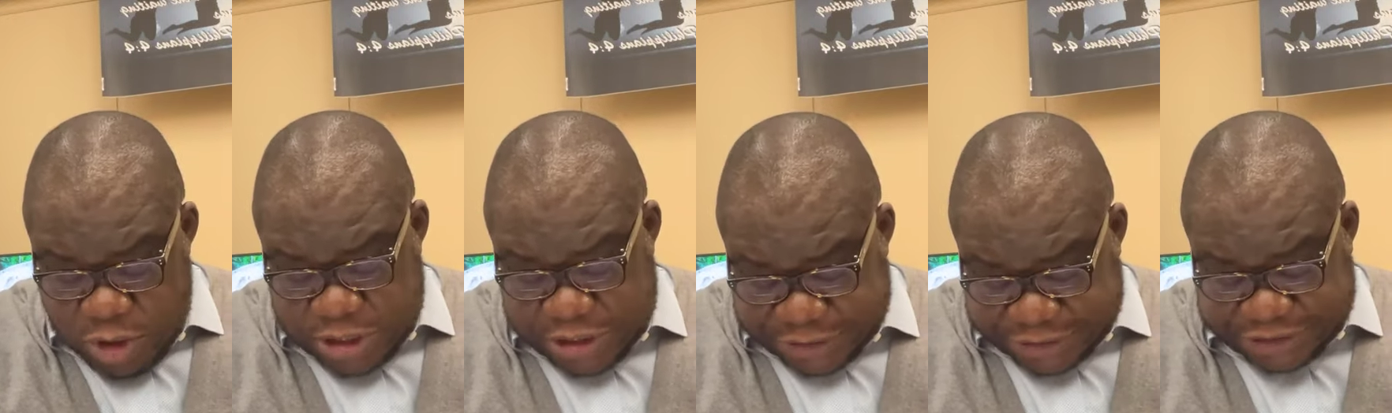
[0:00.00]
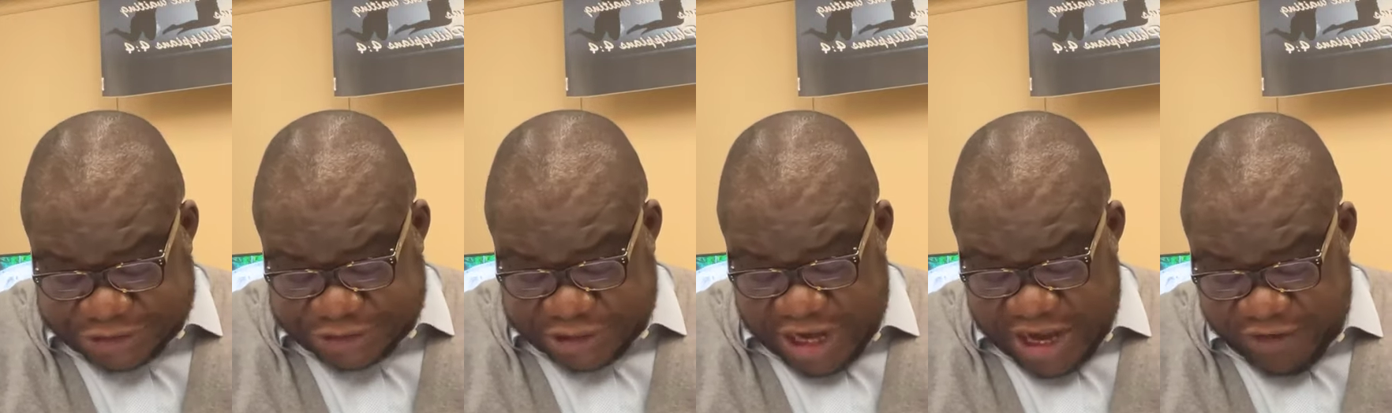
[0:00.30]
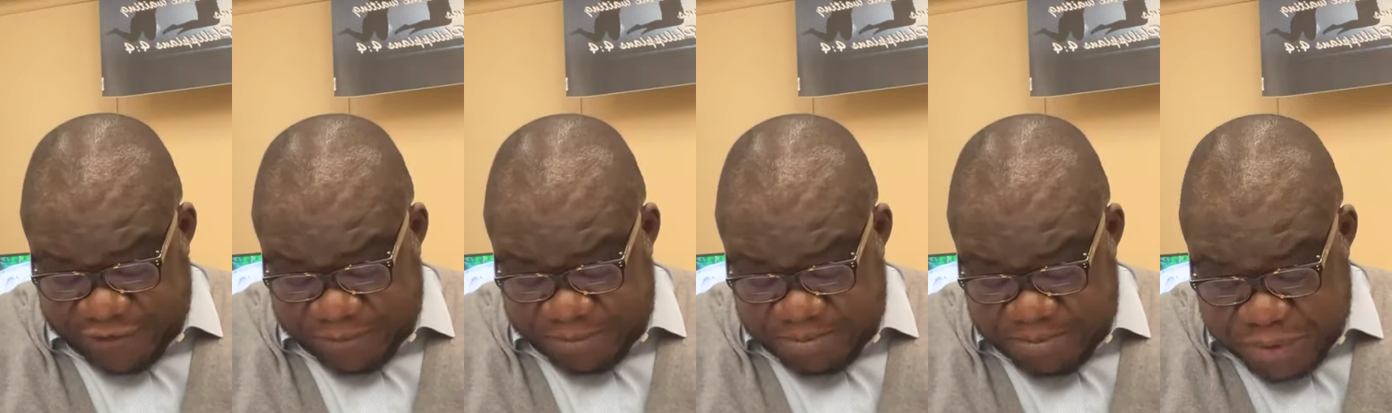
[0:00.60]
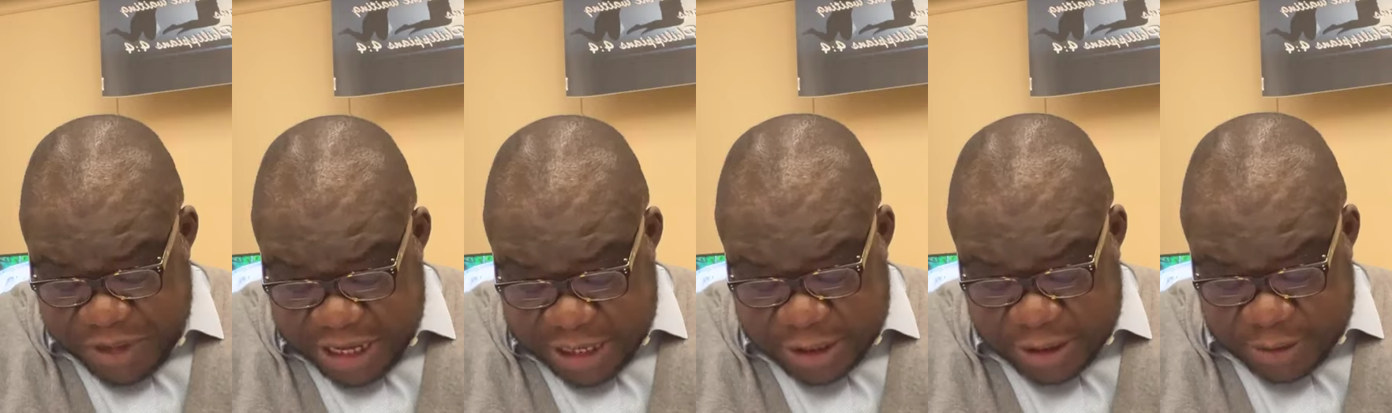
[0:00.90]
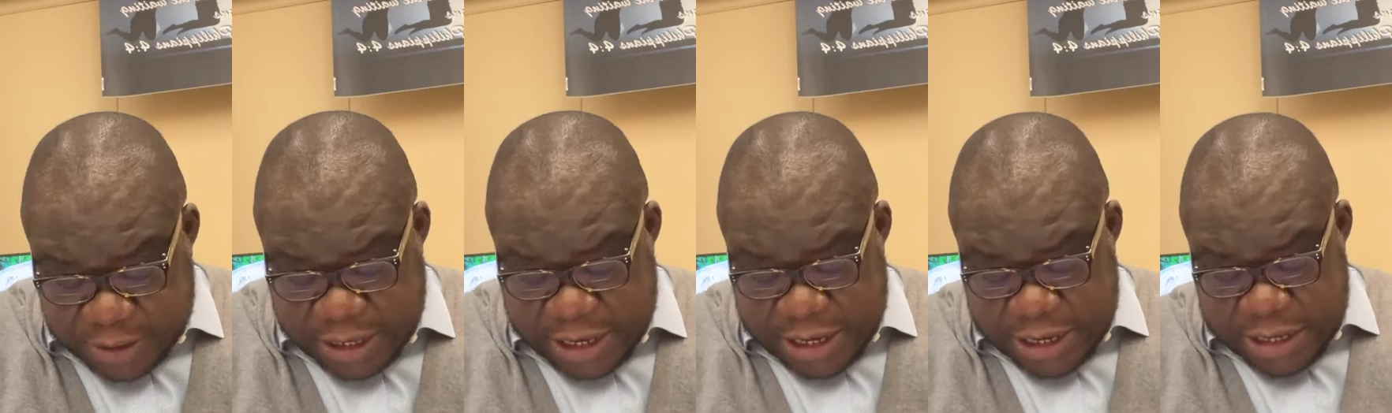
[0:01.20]
What is strife?
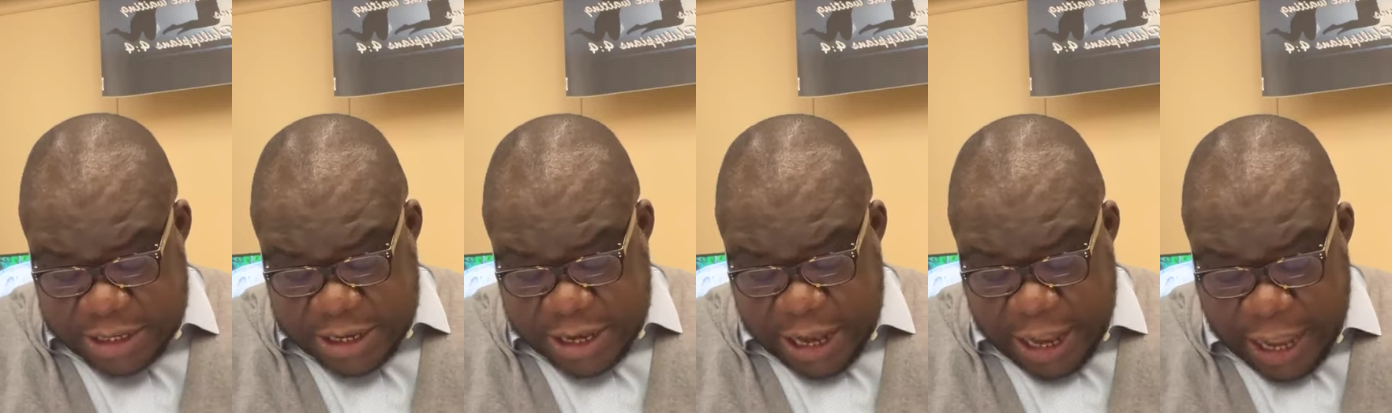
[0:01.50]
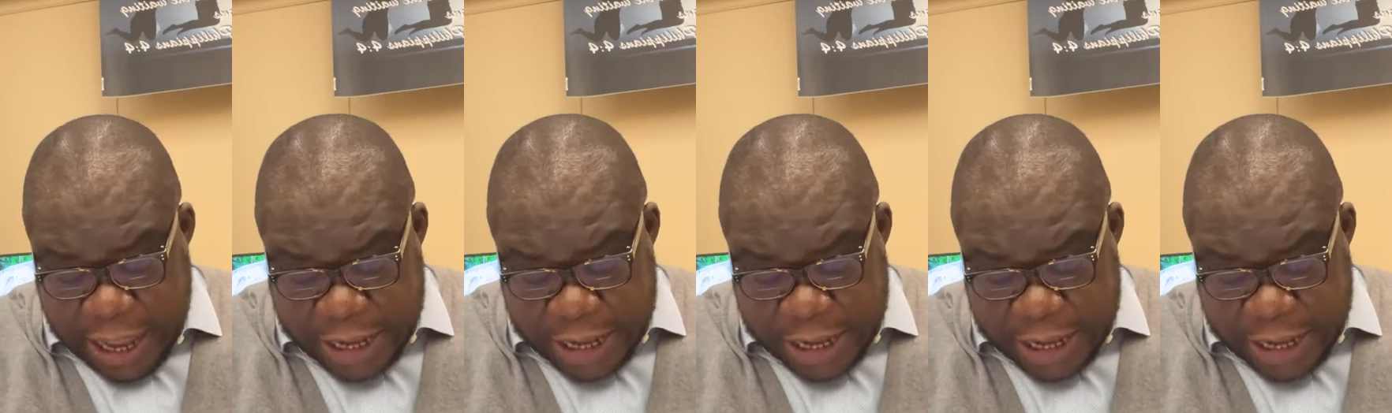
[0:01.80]
Bickering,